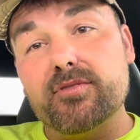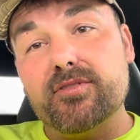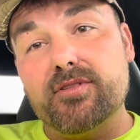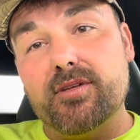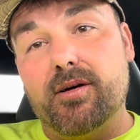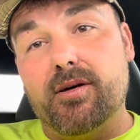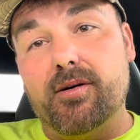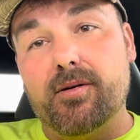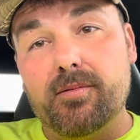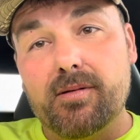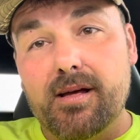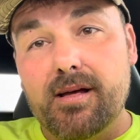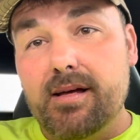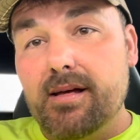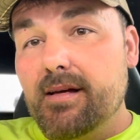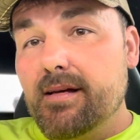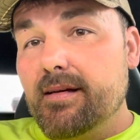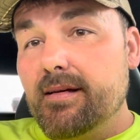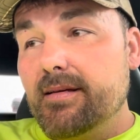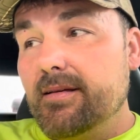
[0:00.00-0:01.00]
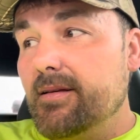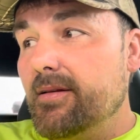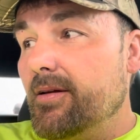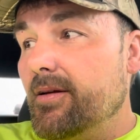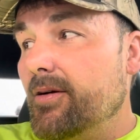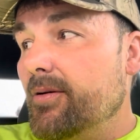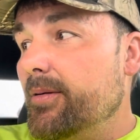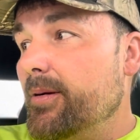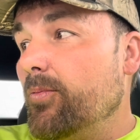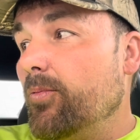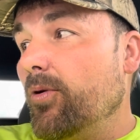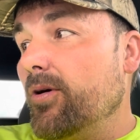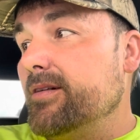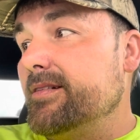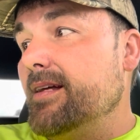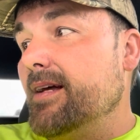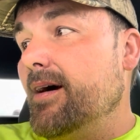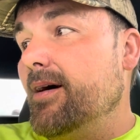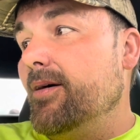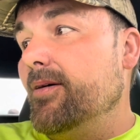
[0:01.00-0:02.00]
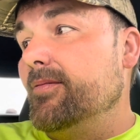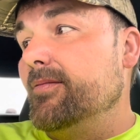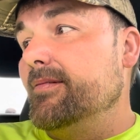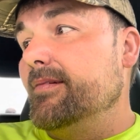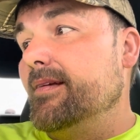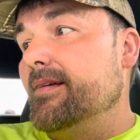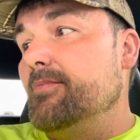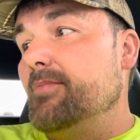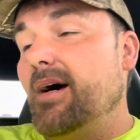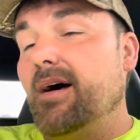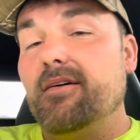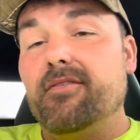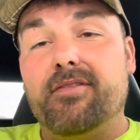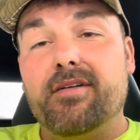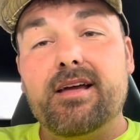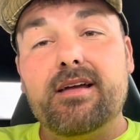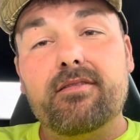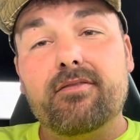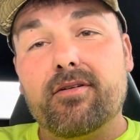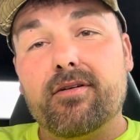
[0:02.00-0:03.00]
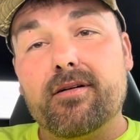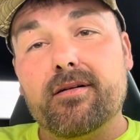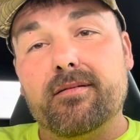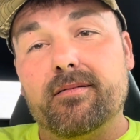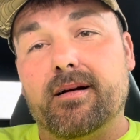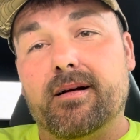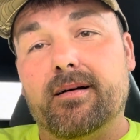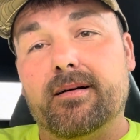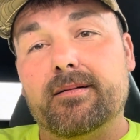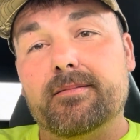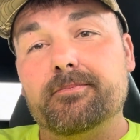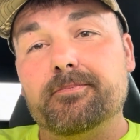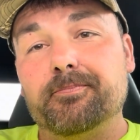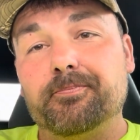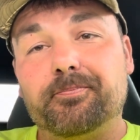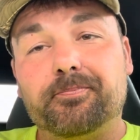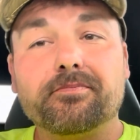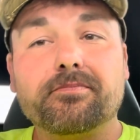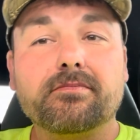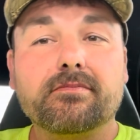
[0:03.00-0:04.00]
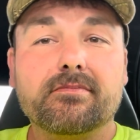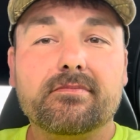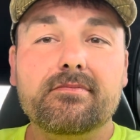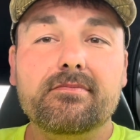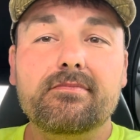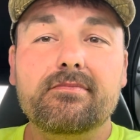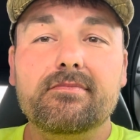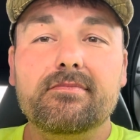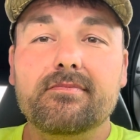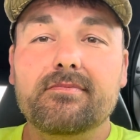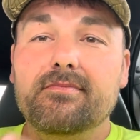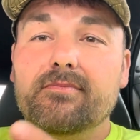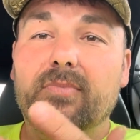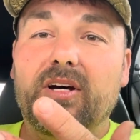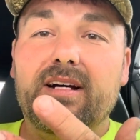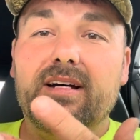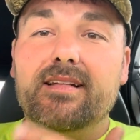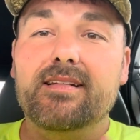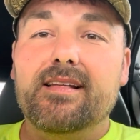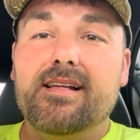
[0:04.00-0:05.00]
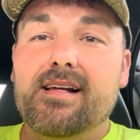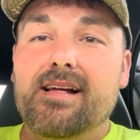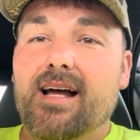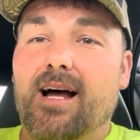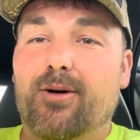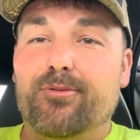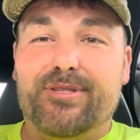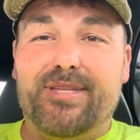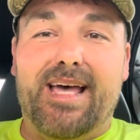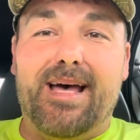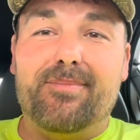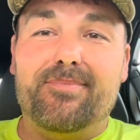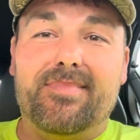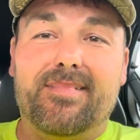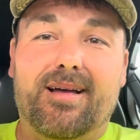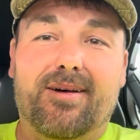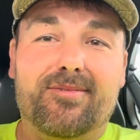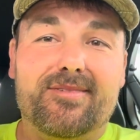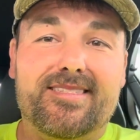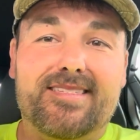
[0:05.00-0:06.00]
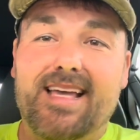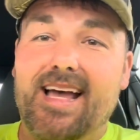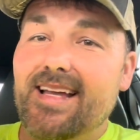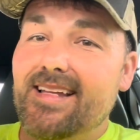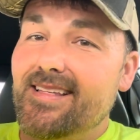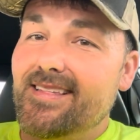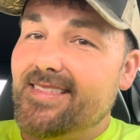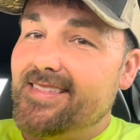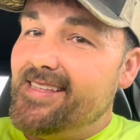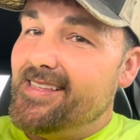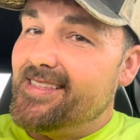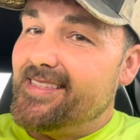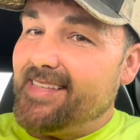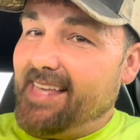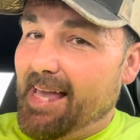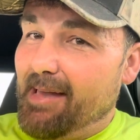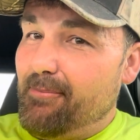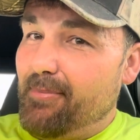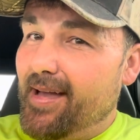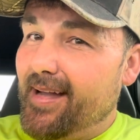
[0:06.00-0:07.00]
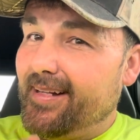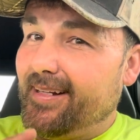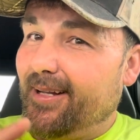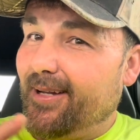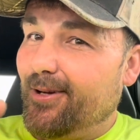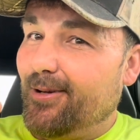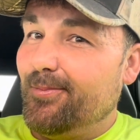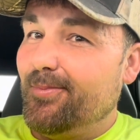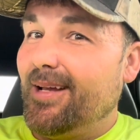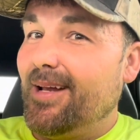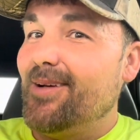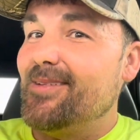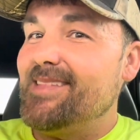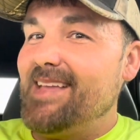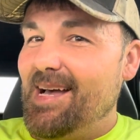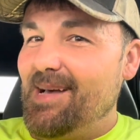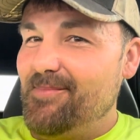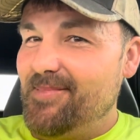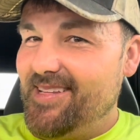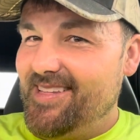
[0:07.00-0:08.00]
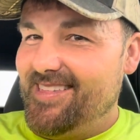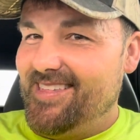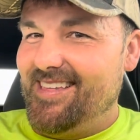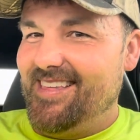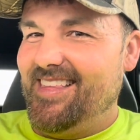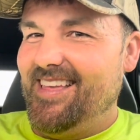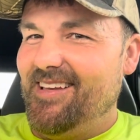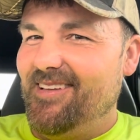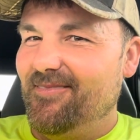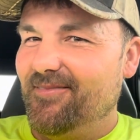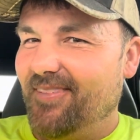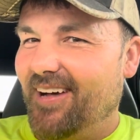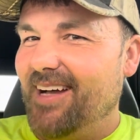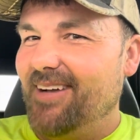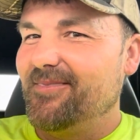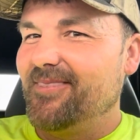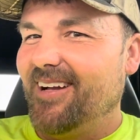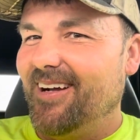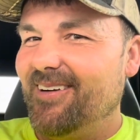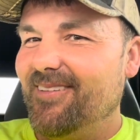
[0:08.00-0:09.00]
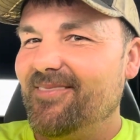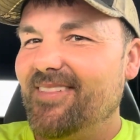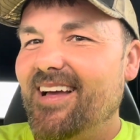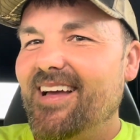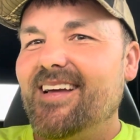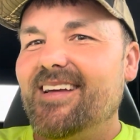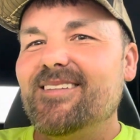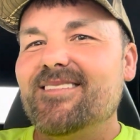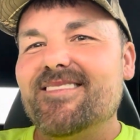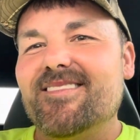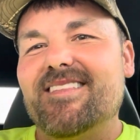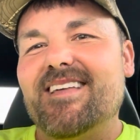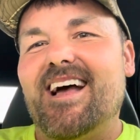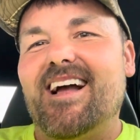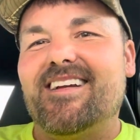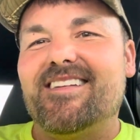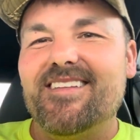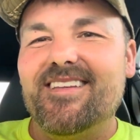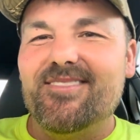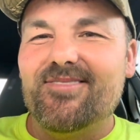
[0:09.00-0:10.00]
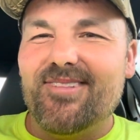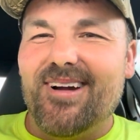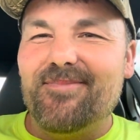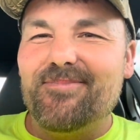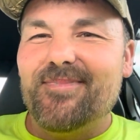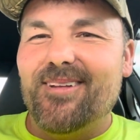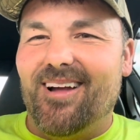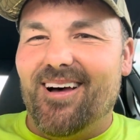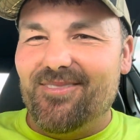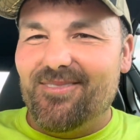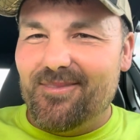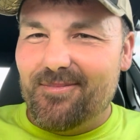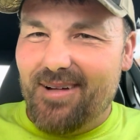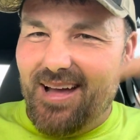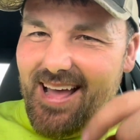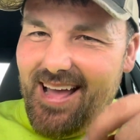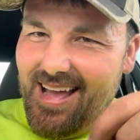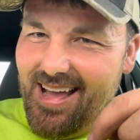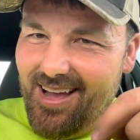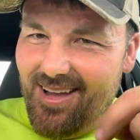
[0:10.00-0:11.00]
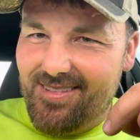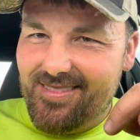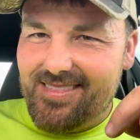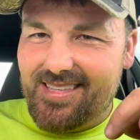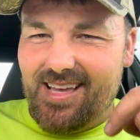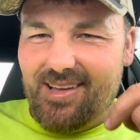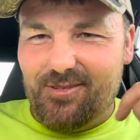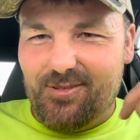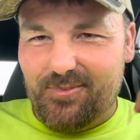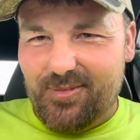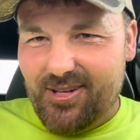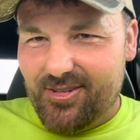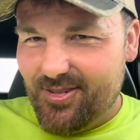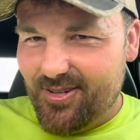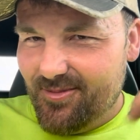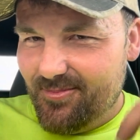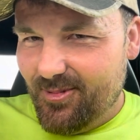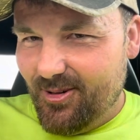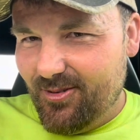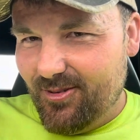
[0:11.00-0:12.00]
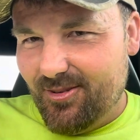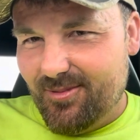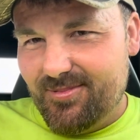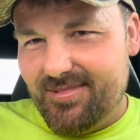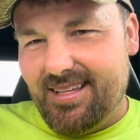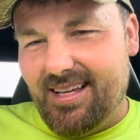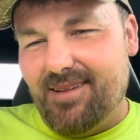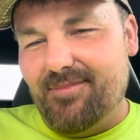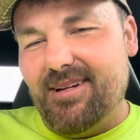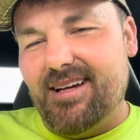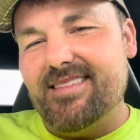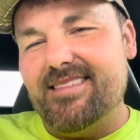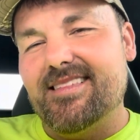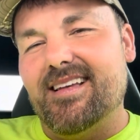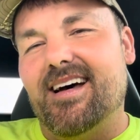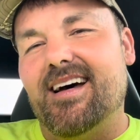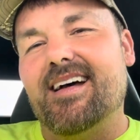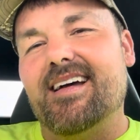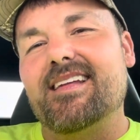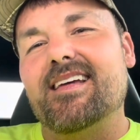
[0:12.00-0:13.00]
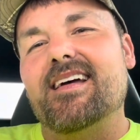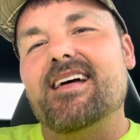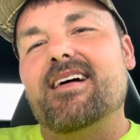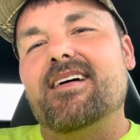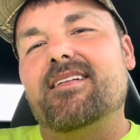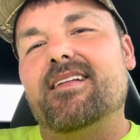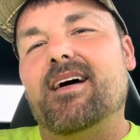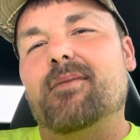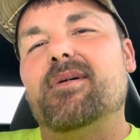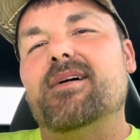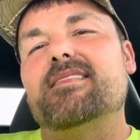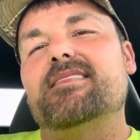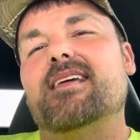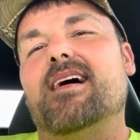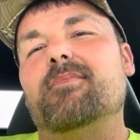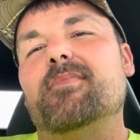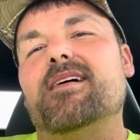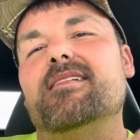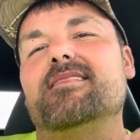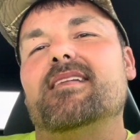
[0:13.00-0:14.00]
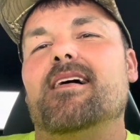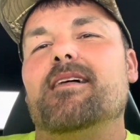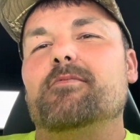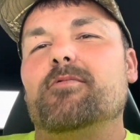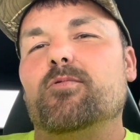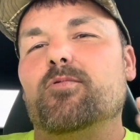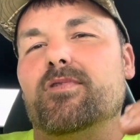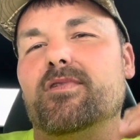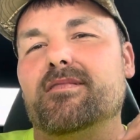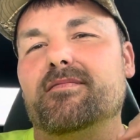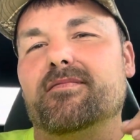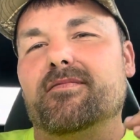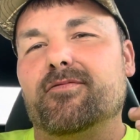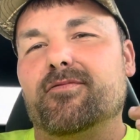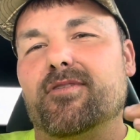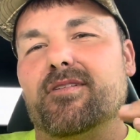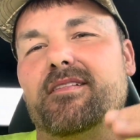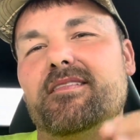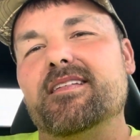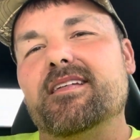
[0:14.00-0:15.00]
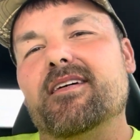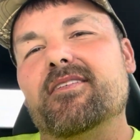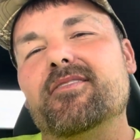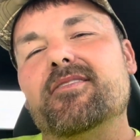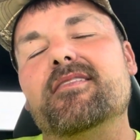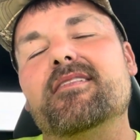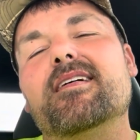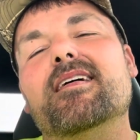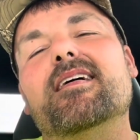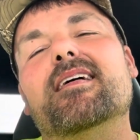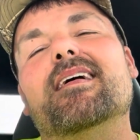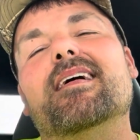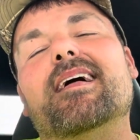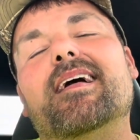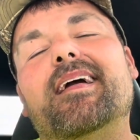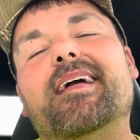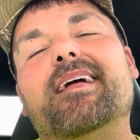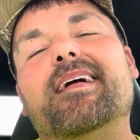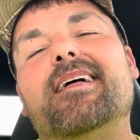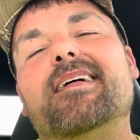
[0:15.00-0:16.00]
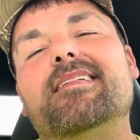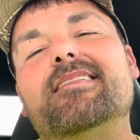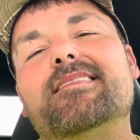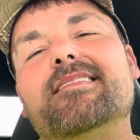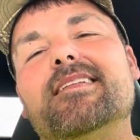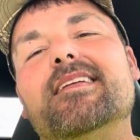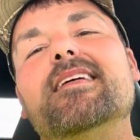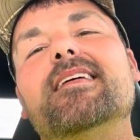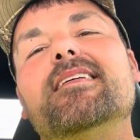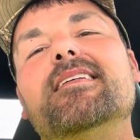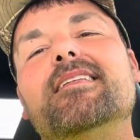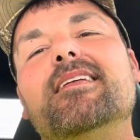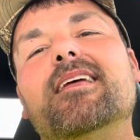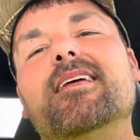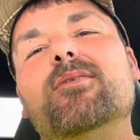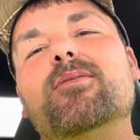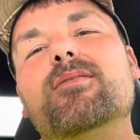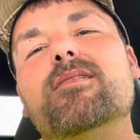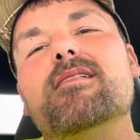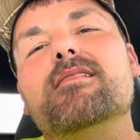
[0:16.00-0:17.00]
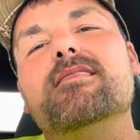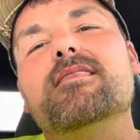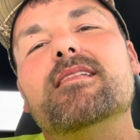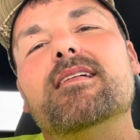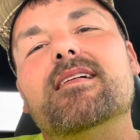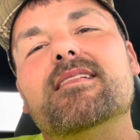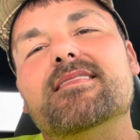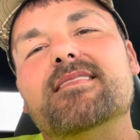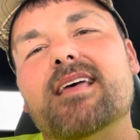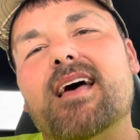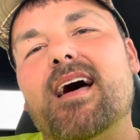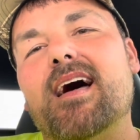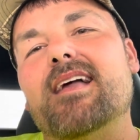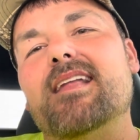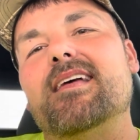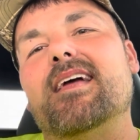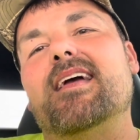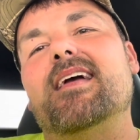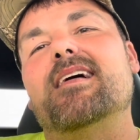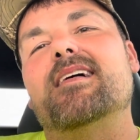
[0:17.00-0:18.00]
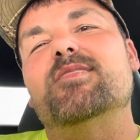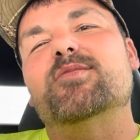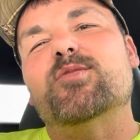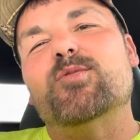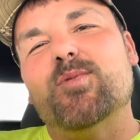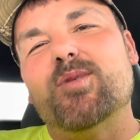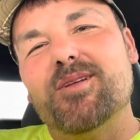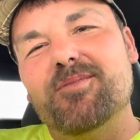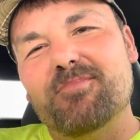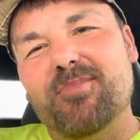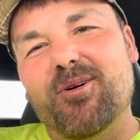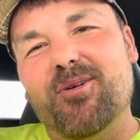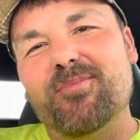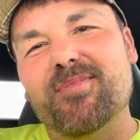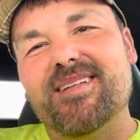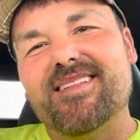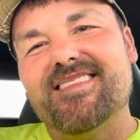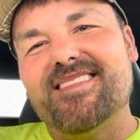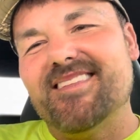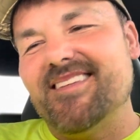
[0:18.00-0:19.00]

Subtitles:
So, you know, it worked out in my favor. But I was sad to see the Scat Pack go, but I was happy to see the M5 come. So they actually dropped it off at my house. I have a picture of both of them side by side. Not by side by side, but one in front of the other. And it was a sad and sweet moment.